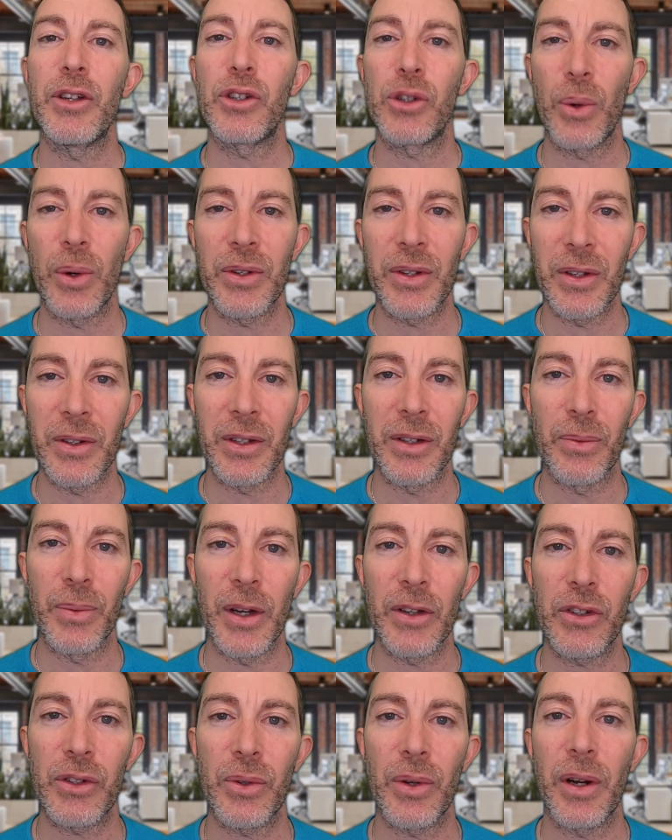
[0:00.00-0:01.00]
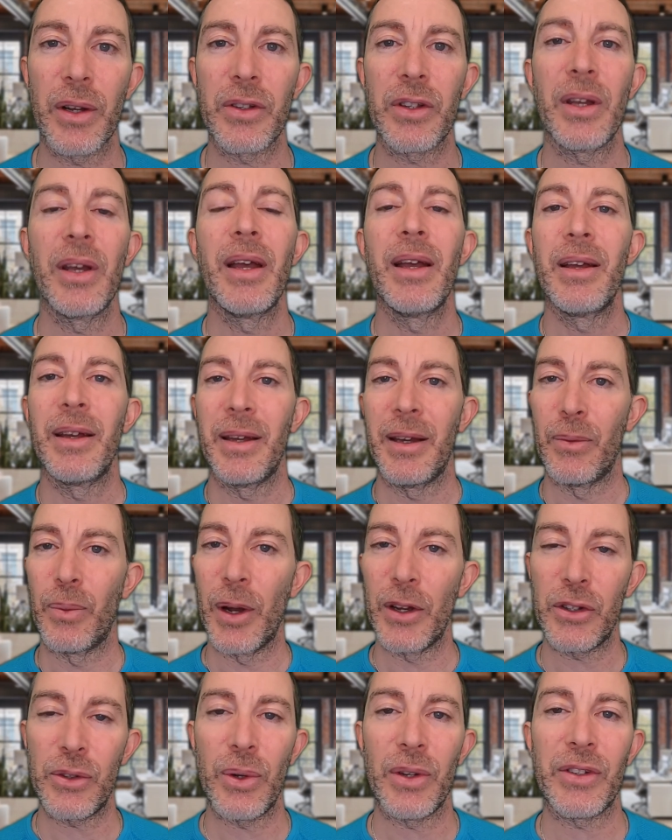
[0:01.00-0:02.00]
choices in restaurants
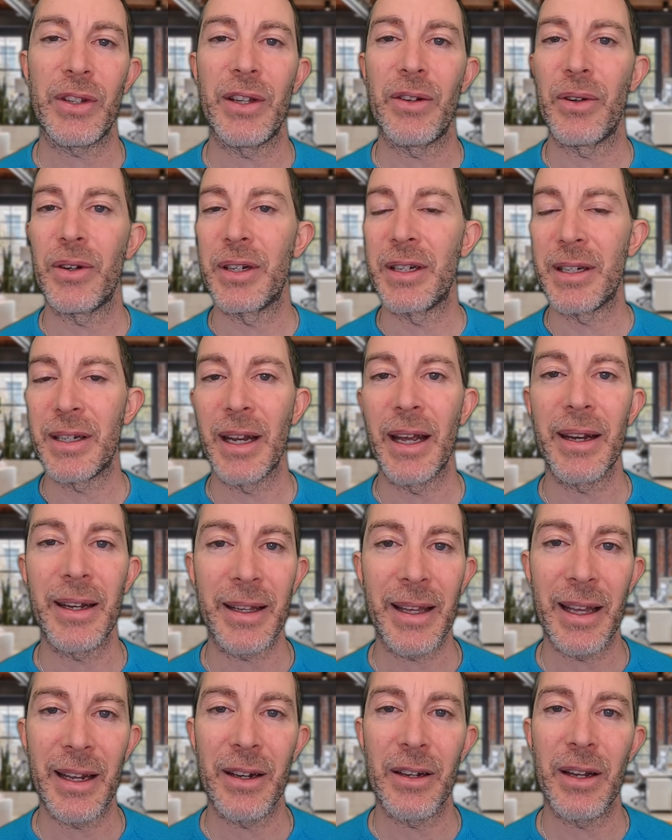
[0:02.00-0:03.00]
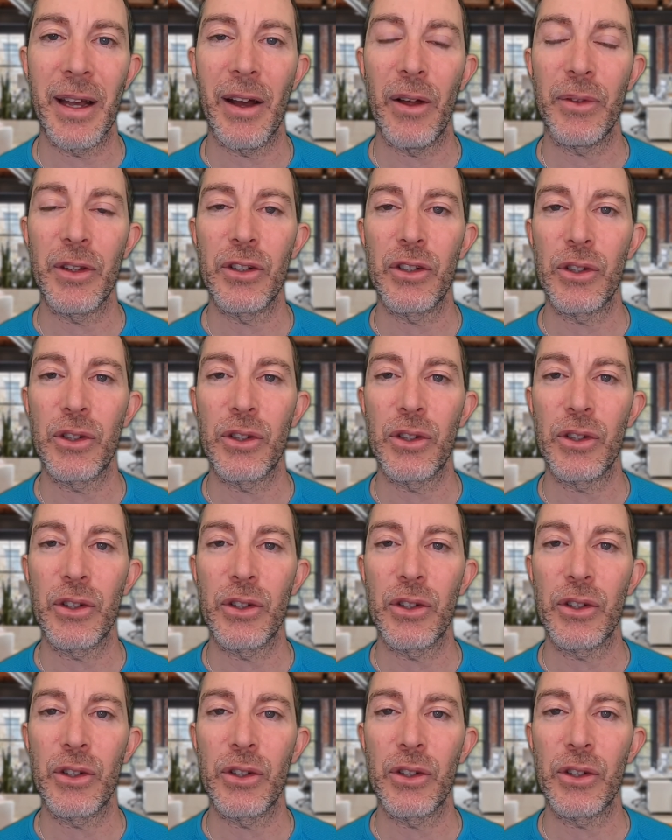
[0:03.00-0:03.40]
that are dedicated to healthy